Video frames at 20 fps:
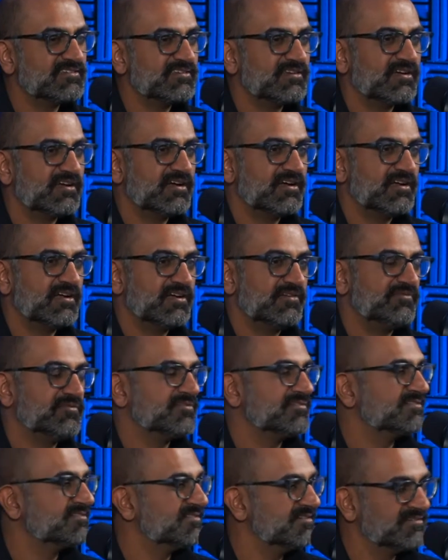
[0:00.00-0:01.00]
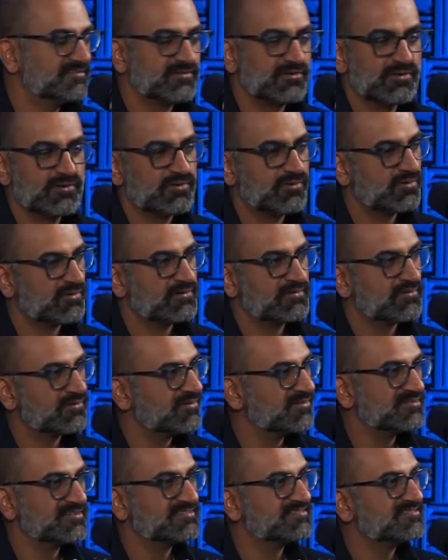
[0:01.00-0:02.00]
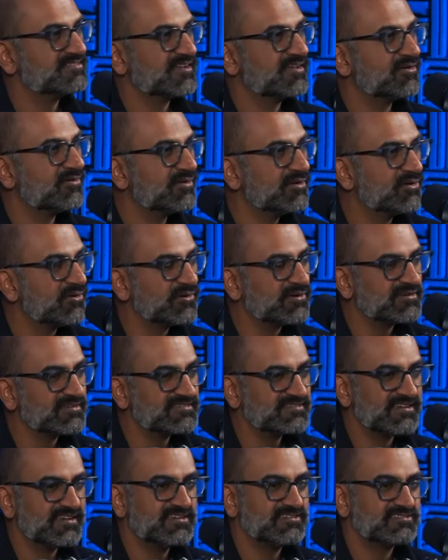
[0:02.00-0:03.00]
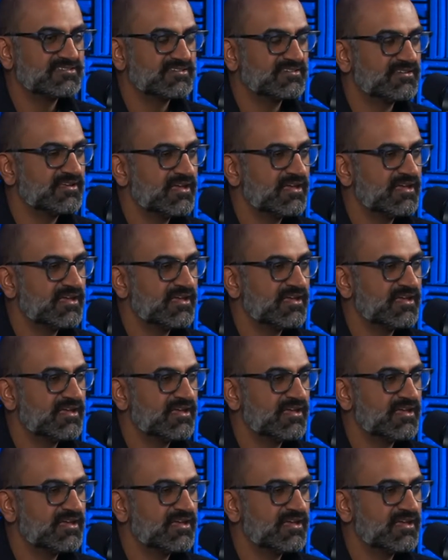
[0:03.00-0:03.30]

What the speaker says: if you're the CISO or just security organization,